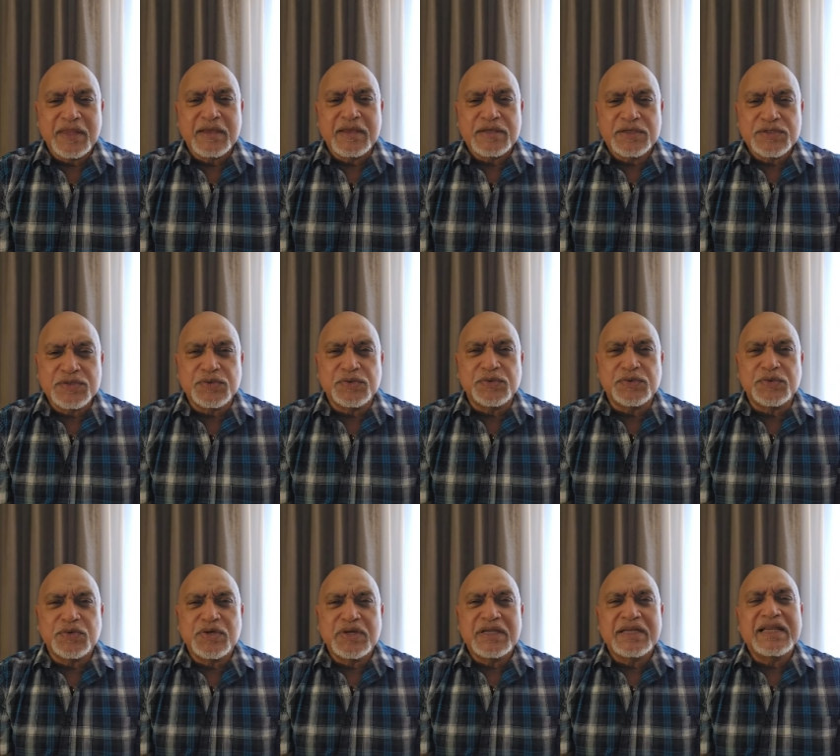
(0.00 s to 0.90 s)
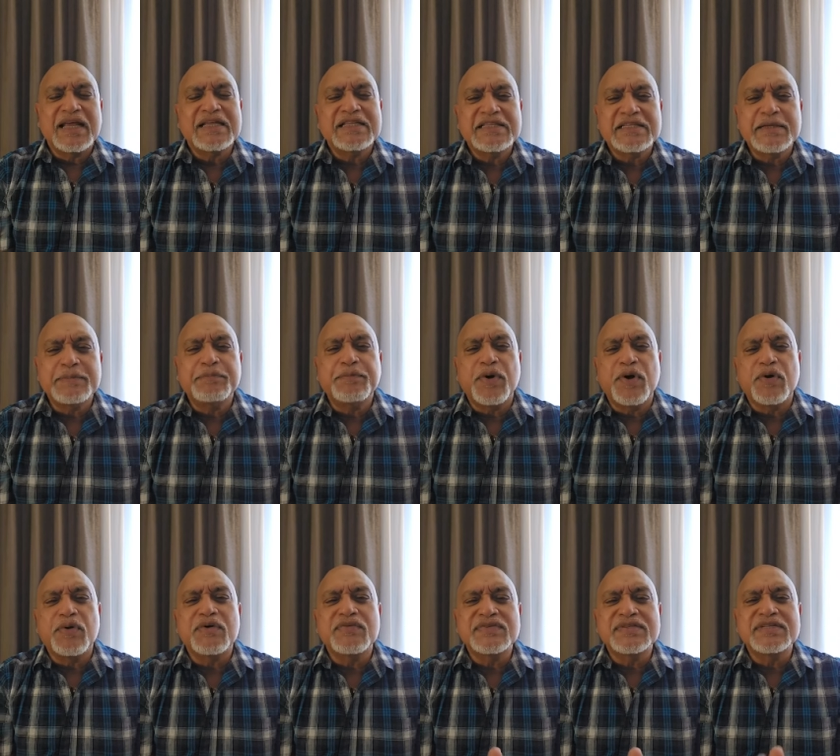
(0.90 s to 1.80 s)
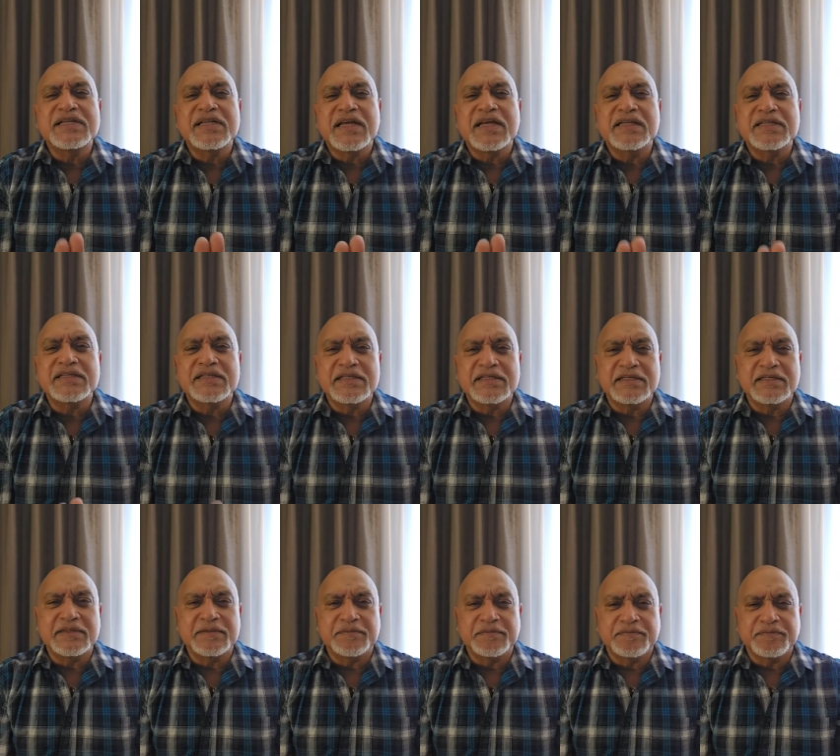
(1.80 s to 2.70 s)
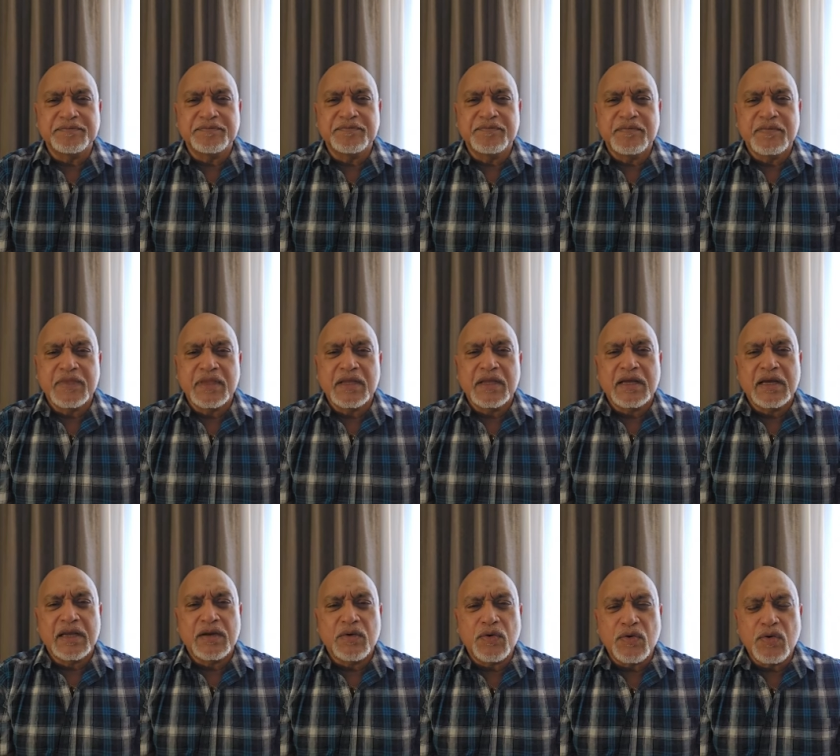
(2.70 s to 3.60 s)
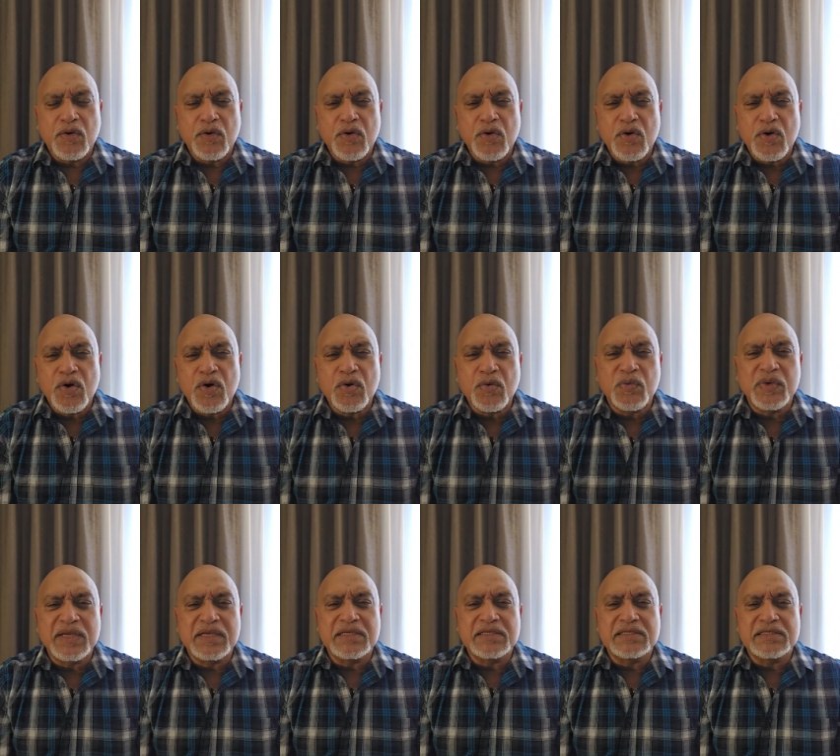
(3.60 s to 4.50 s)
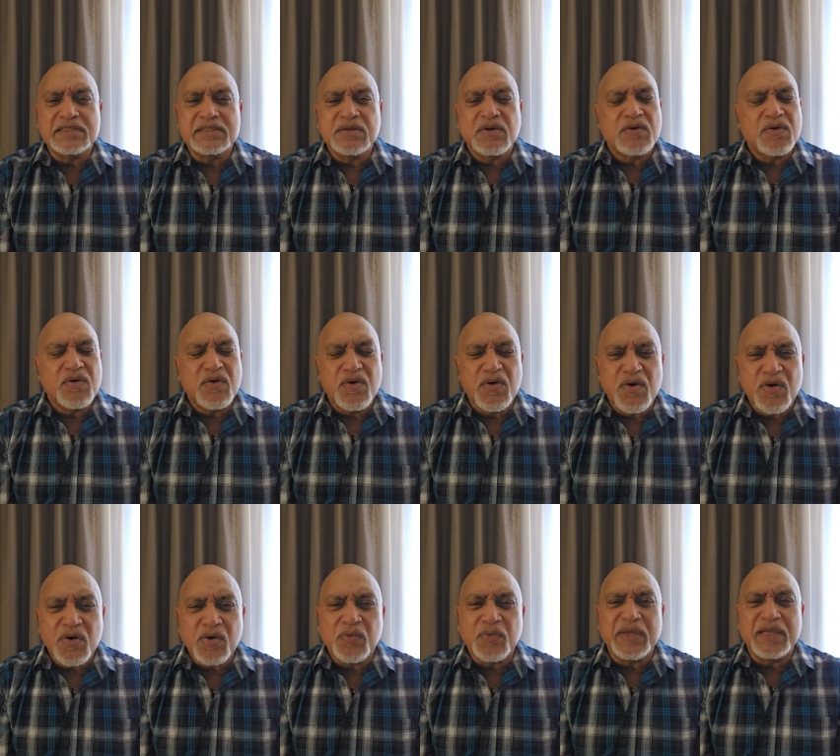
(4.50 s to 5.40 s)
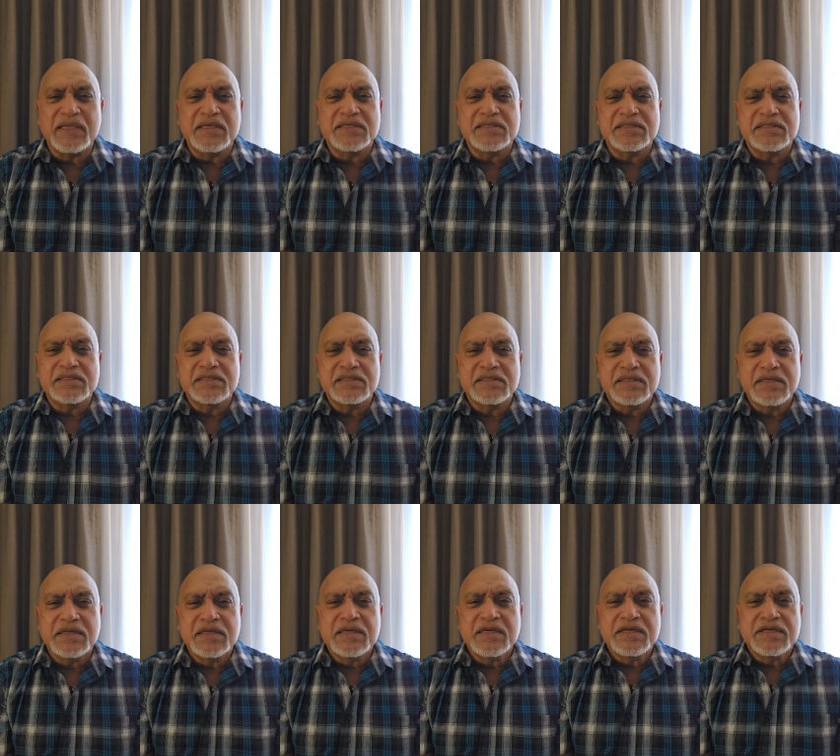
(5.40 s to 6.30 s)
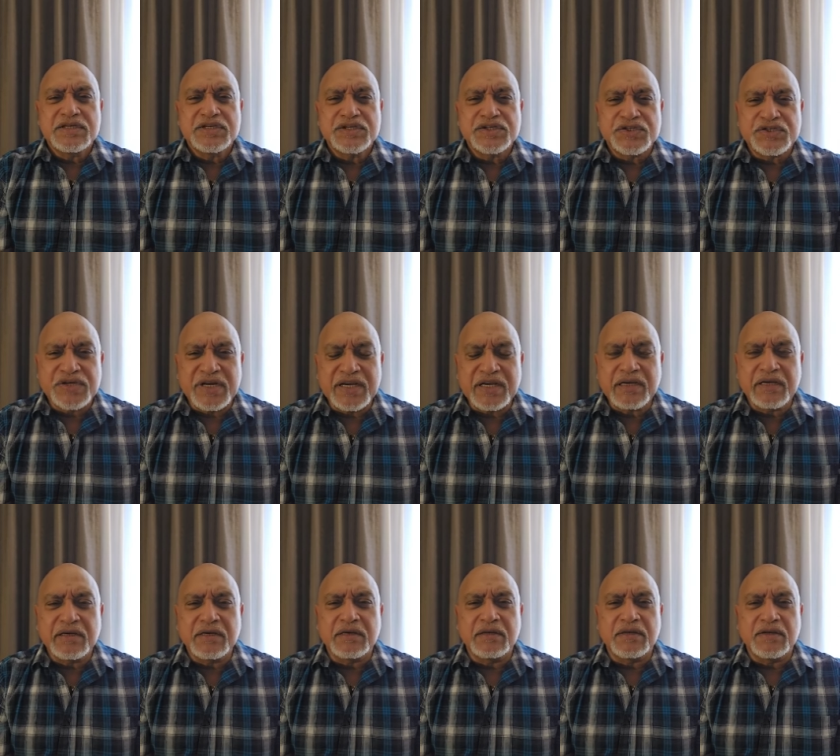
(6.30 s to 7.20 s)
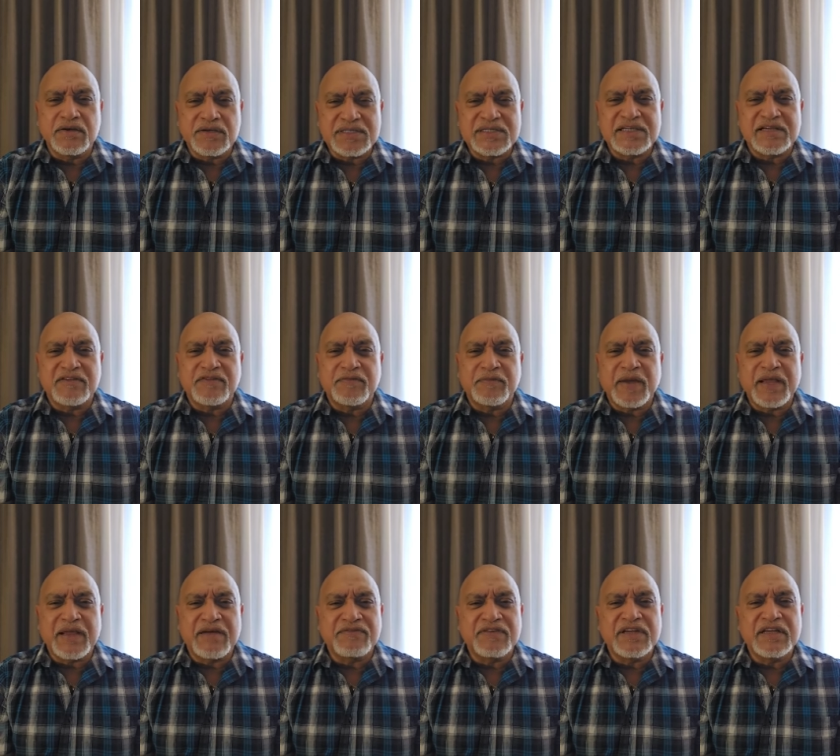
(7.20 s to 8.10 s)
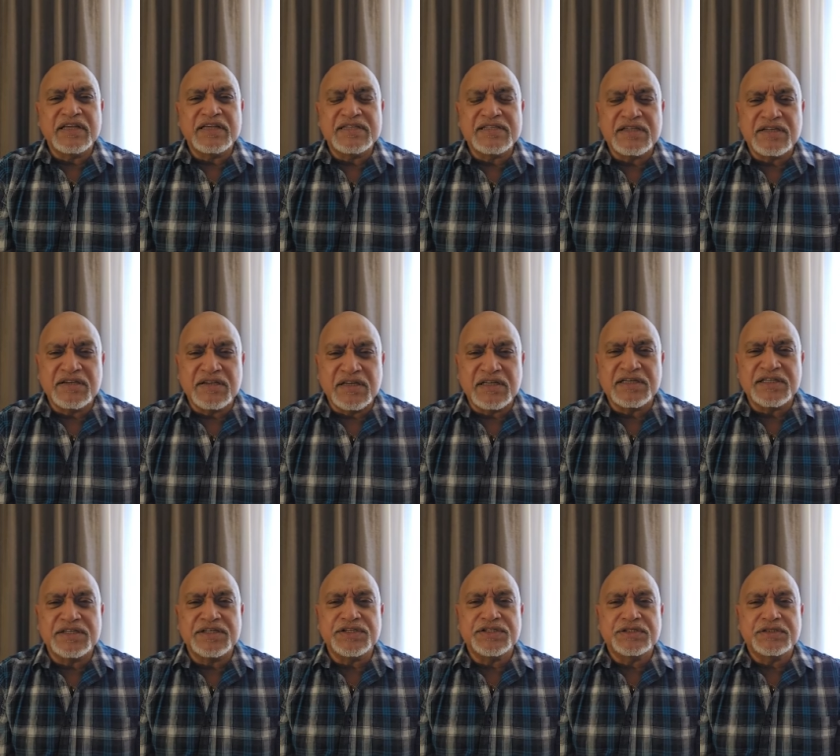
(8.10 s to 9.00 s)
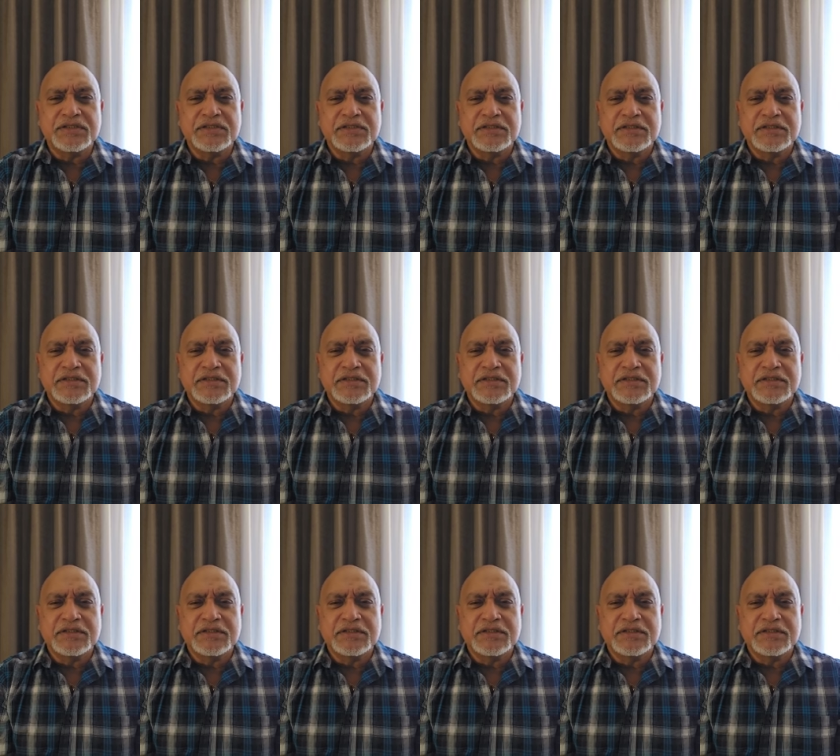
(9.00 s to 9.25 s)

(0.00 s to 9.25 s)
So that's the power of Sanatana And always, always strengthen yourself by having this knowledge.